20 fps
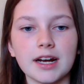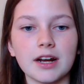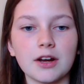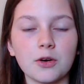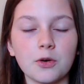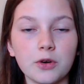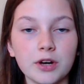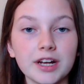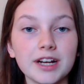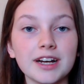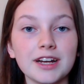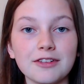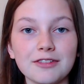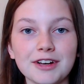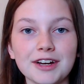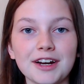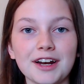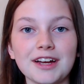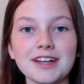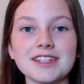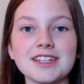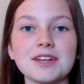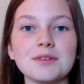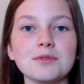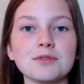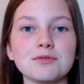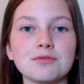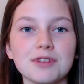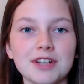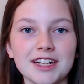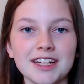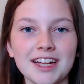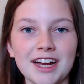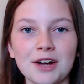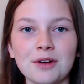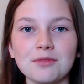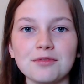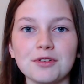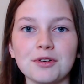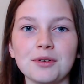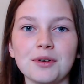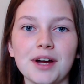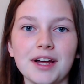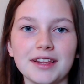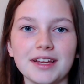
and I quickly realised it was really helpful,